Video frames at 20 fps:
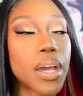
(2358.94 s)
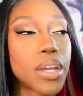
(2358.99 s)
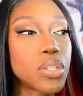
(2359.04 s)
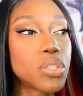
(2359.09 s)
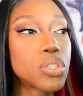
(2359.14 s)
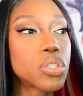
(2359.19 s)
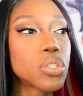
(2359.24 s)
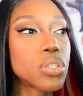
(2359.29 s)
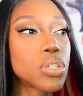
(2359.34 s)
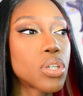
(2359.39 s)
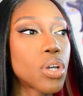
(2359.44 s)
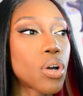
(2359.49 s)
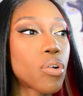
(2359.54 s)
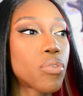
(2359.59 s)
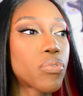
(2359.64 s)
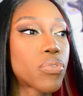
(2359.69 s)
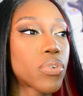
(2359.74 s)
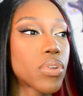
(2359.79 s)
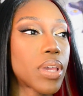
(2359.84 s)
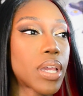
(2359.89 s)
I usually
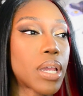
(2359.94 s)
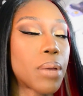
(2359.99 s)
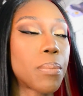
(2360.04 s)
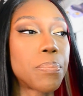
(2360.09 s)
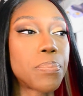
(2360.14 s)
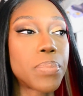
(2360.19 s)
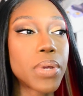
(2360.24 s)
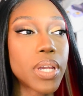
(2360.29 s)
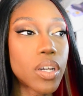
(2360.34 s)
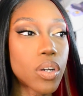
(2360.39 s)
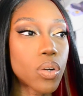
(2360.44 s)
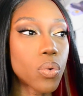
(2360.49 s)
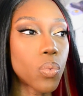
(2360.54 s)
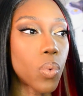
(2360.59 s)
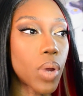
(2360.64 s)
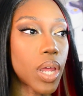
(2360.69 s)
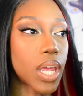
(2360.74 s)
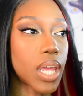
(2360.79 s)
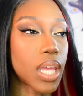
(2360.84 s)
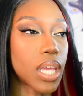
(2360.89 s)
go for like a bigger
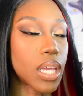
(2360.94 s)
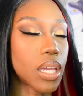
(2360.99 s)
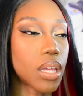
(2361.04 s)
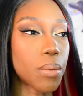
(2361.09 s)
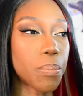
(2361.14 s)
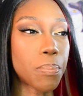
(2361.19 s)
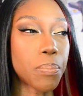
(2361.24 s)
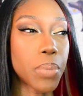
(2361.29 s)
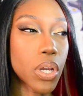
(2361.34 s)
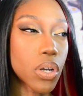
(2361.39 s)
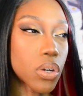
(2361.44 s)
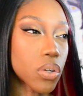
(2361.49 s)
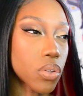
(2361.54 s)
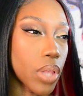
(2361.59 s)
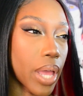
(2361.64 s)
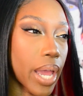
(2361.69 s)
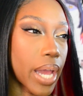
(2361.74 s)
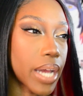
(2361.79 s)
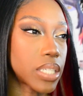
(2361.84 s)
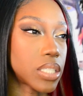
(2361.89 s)
wing, bigger
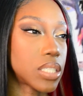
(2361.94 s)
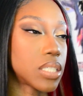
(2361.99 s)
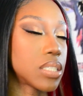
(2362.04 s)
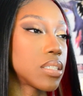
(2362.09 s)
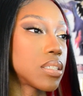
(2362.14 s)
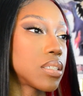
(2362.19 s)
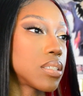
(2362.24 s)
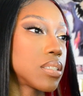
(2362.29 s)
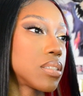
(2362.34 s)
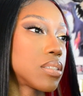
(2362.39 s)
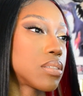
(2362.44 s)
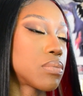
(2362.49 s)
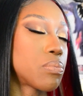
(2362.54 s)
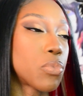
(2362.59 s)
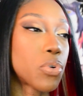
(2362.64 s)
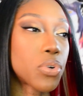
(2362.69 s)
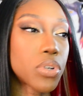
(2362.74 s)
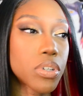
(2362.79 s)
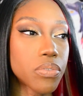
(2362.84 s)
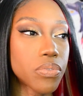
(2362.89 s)
lashes,
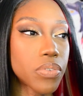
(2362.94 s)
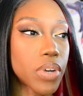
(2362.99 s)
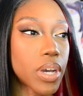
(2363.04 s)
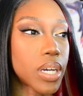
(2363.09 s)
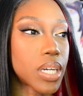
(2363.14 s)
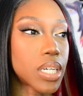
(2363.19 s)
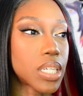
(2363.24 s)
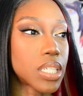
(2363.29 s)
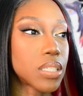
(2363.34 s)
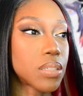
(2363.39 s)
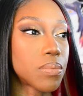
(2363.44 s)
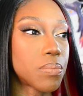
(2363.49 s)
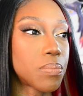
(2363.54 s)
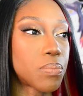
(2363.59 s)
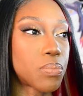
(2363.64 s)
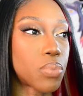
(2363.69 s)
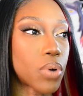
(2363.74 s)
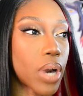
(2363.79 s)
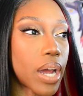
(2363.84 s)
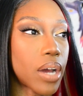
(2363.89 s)
more defined
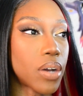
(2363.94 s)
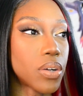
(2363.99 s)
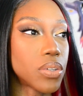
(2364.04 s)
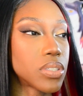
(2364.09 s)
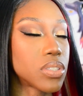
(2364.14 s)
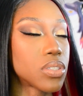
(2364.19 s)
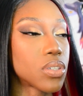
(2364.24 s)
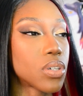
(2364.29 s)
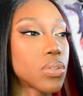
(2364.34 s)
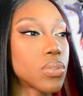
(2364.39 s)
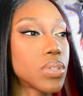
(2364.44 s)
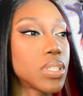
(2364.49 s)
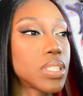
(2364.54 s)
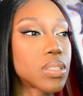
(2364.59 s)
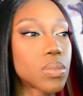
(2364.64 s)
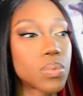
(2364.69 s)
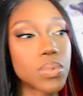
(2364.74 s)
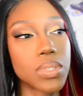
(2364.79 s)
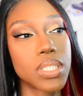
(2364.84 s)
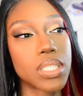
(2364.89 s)
brows, so
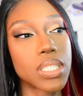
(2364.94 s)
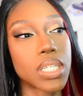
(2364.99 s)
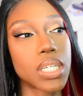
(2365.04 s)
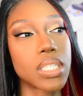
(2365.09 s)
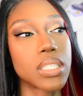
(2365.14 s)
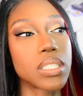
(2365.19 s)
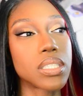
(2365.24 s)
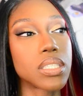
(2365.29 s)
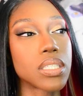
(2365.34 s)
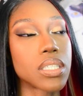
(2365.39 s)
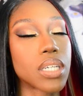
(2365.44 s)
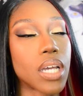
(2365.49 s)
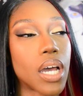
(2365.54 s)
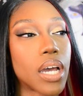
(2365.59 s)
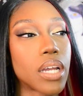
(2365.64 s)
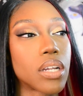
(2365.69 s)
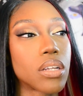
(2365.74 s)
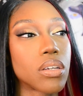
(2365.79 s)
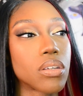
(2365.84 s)
it's really nice to kind